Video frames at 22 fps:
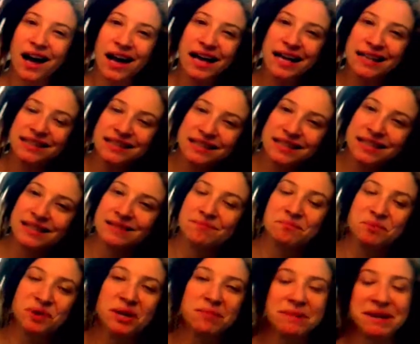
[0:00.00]
it's
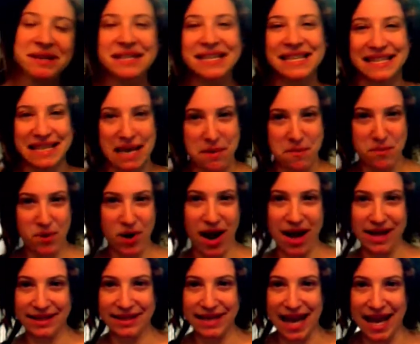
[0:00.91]
pretty much the same
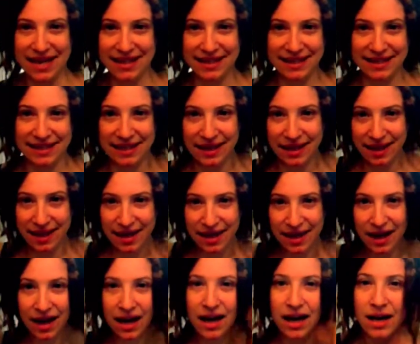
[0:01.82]
process.
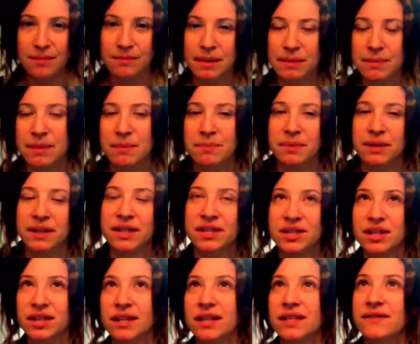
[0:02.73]
I mean,
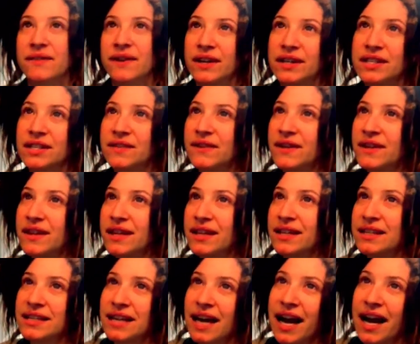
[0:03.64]
bleaching is very different
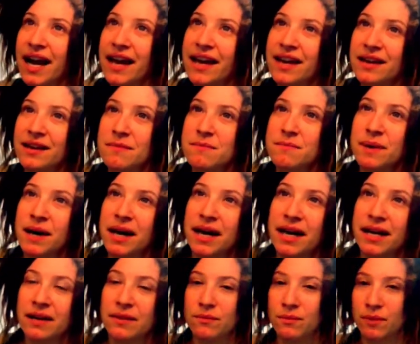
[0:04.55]
than dyeing,
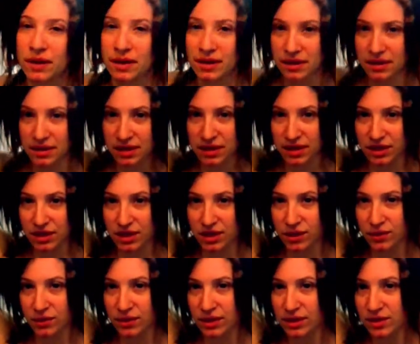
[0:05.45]
but to
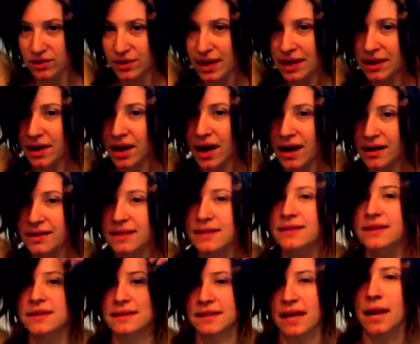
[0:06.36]
do the dreadlocks,
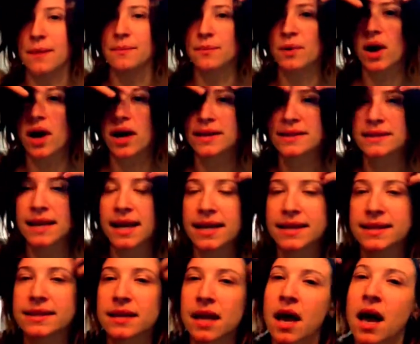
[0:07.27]
it's the same
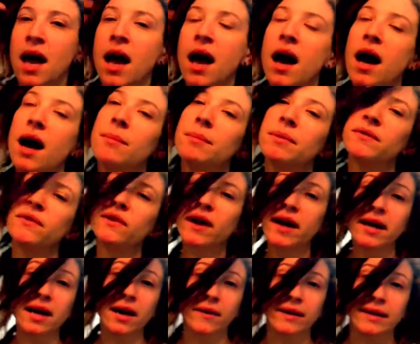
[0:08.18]
process. Before
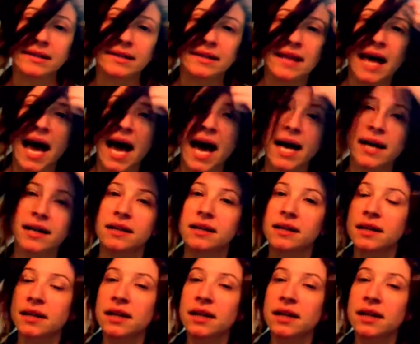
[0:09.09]
I go into that,